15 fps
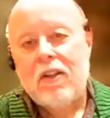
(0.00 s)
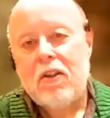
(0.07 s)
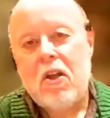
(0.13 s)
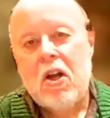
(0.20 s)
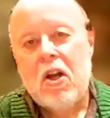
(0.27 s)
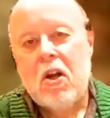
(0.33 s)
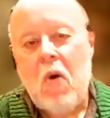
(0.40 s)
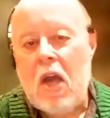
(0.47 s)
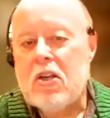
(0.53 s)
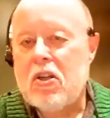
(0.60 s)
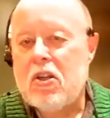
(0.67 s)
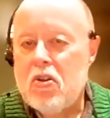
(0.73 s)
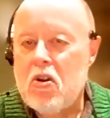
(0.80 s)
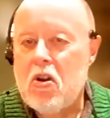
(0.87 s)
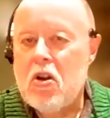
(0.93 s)
They're quite
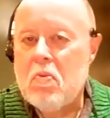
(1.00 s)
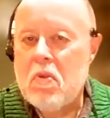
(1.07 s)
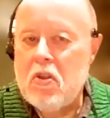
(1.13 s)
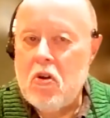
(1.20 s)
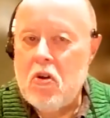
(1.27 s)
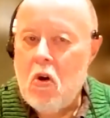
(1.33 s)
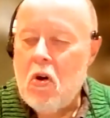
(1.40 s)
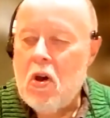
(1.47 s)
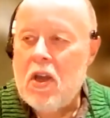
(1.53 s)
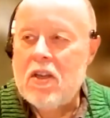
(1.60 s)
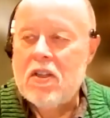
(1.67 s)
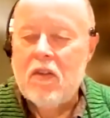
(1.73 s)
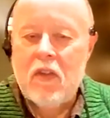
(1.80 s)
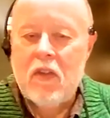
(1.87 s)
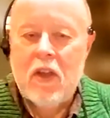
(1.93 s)
concerned with the
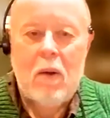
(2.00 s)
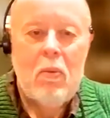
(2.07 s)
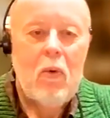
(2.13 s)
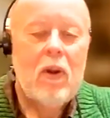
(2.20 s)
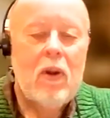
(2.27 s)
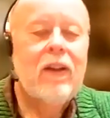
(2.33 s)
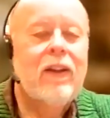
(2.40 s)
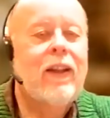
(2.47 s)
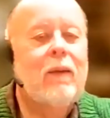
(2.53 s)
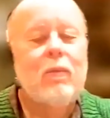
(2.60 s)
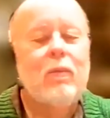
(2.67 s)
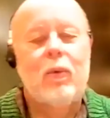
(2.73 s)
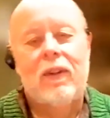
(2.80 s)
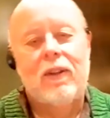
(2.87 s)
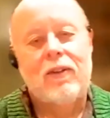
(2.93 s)
noise of the airport,
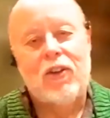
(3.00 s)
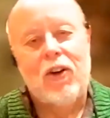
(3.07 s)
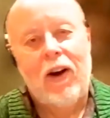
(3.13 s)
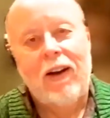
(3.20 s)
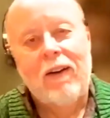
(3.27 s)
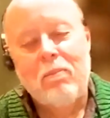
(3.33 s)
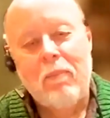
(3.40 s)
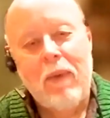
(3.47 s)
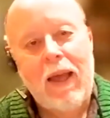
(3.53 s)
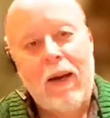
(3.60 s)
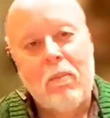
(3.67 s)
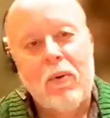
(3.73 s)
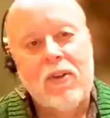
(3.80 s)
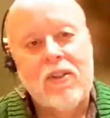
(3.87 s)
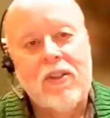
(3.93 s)
with the, sorry, bad
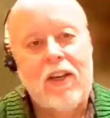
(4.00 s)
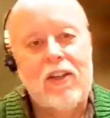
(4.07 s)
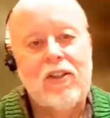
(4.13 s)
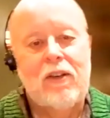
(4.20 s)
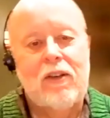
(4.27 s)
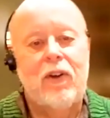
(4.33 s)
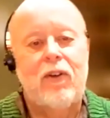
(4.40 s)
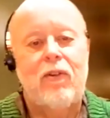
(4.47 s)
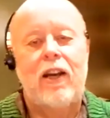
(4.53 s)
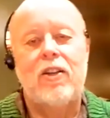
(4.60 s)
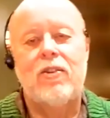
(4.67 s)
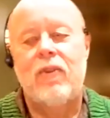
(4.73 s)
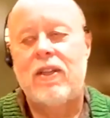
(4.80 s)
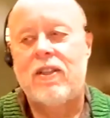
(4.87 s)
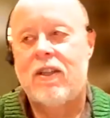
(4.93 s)
impersonation of a
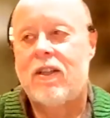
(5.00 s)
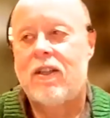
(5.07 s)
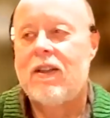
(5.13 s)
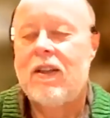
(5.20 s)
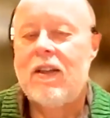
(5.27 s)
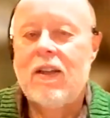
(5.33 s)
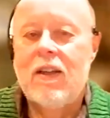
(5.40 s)
Greenwich resident.